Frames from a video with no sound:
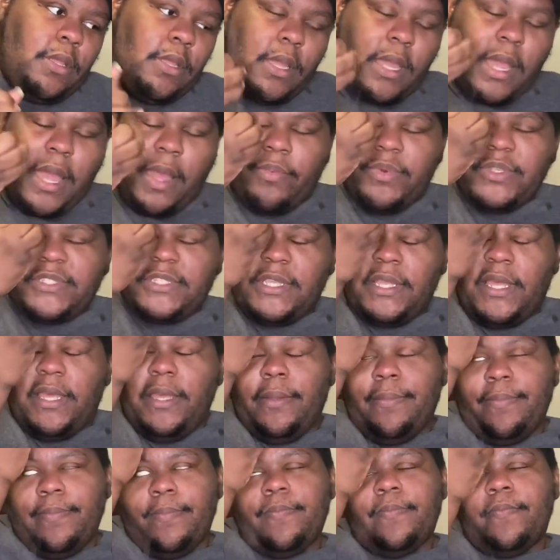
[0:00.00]
I would say
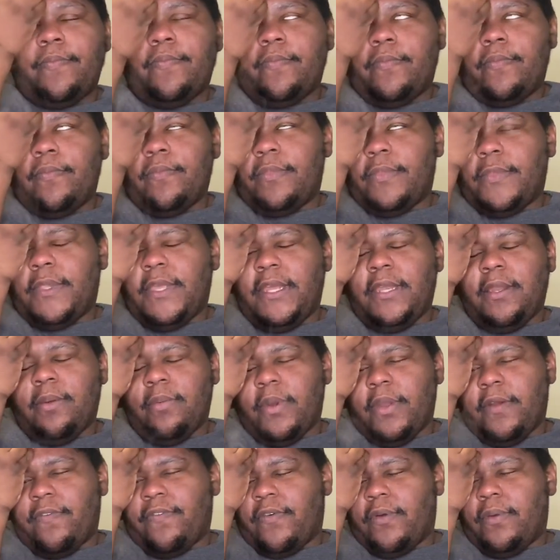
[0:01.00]

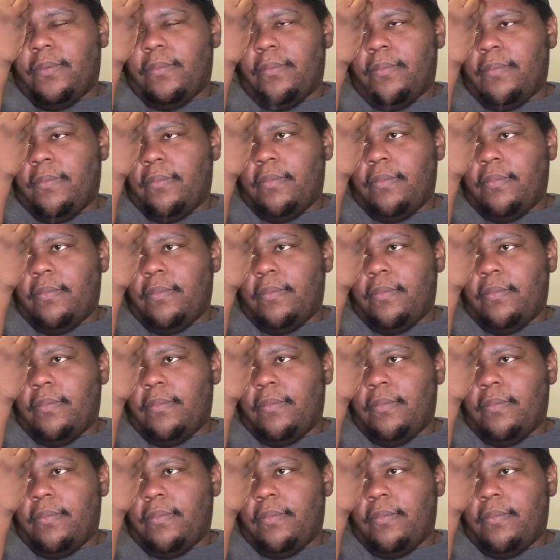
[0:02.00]
anywhere from